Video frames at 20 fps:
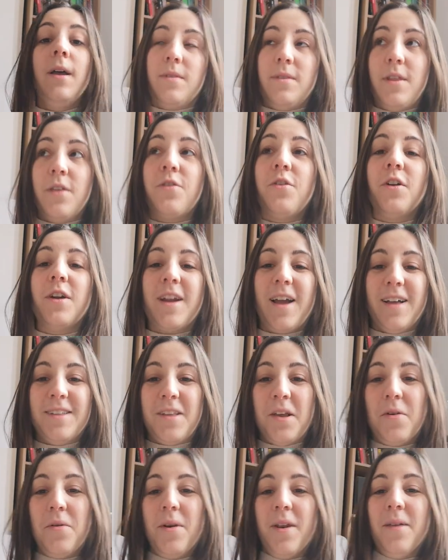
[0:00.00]
The third
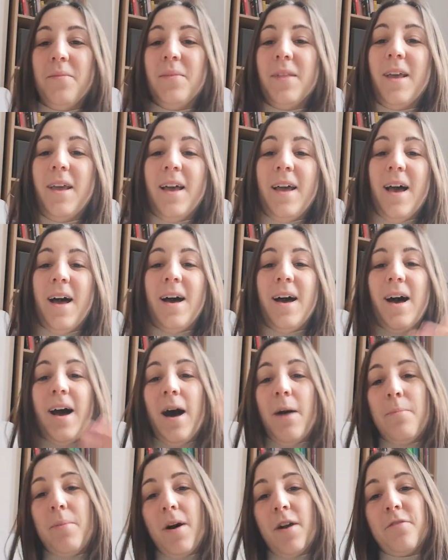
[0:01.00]
category,
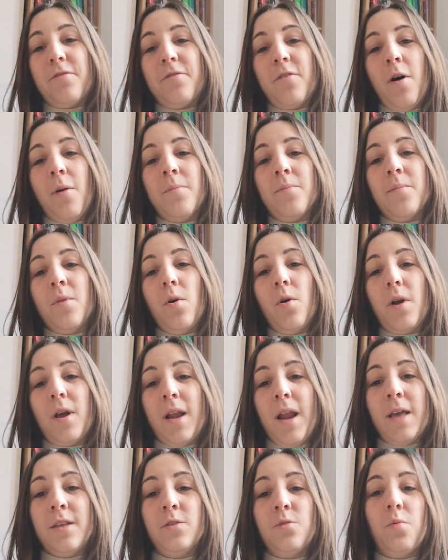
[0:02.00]
apart from
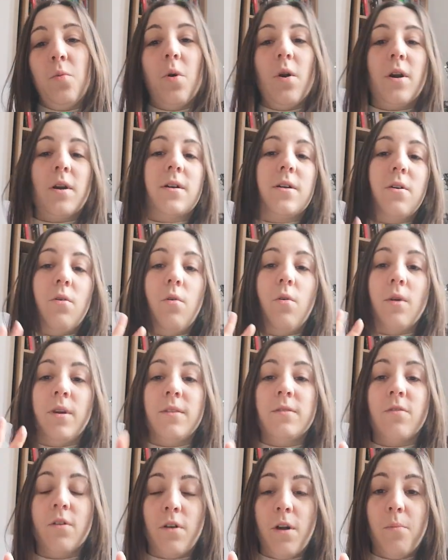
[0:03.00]
client work or
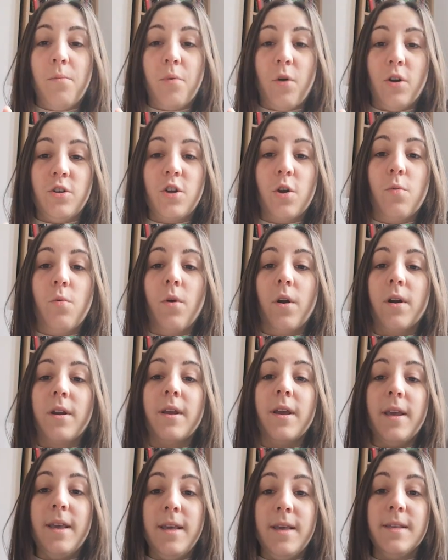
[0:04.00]
internal project work,
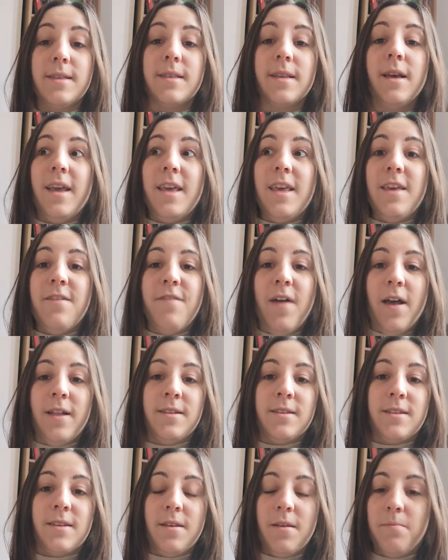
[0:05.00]
is
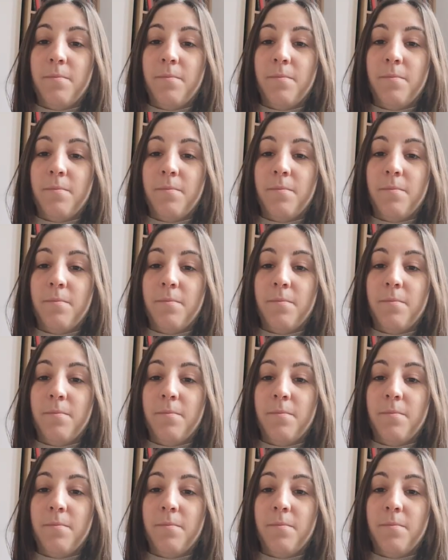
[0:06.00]
events,